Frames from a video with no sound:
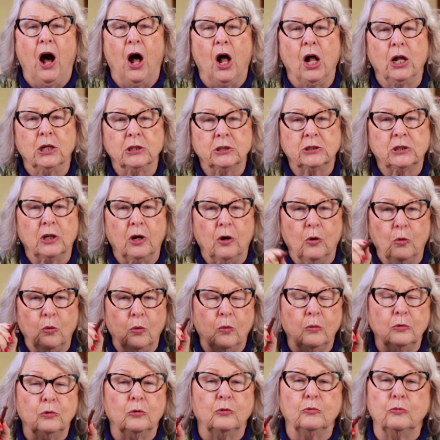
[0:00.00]

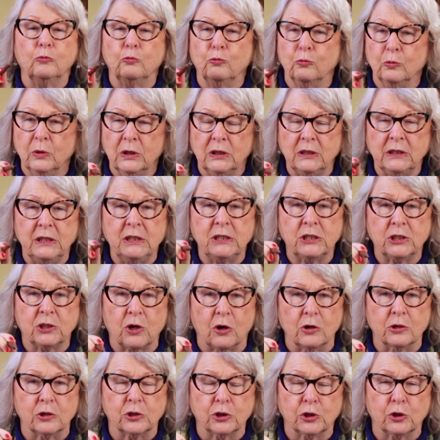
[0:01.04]
Also, really
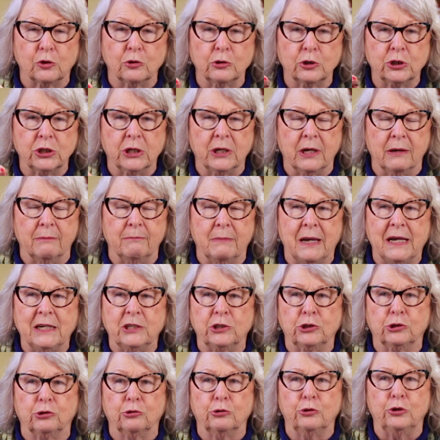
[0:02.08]
start searching and
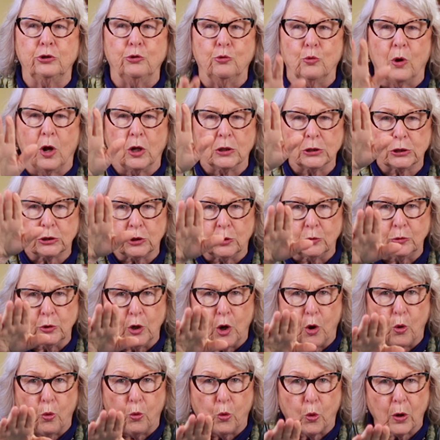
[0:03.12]
make sure you also
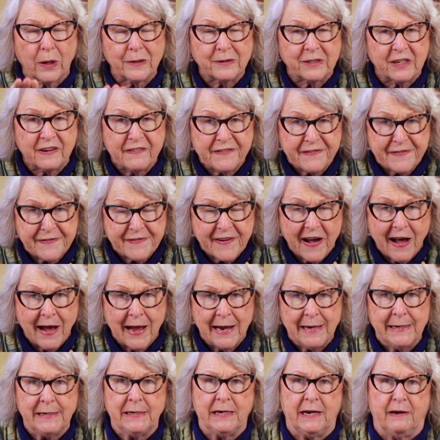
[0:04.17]
know where to
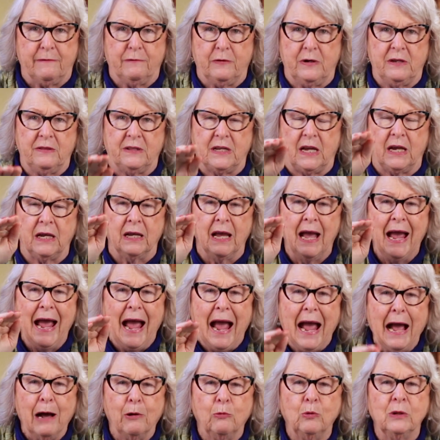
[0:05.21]
find everything.
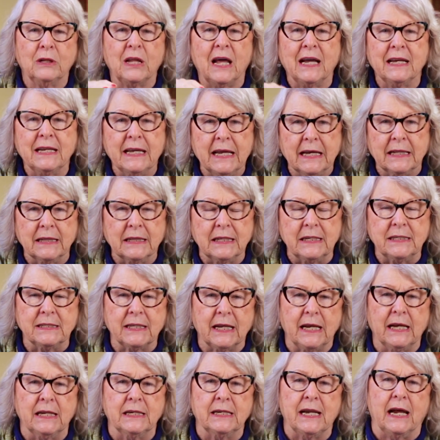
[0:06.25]
How will I get
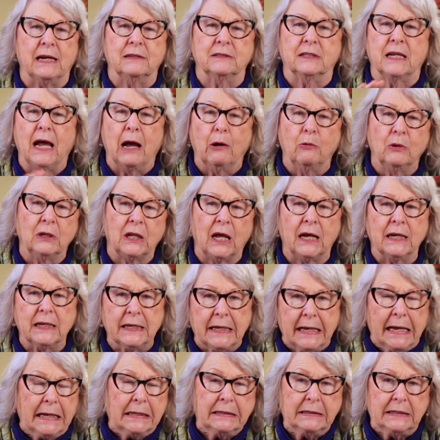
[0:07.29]
these handouts? How will I
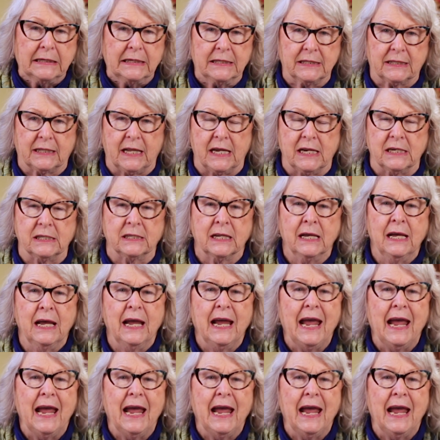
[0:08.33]
get these things?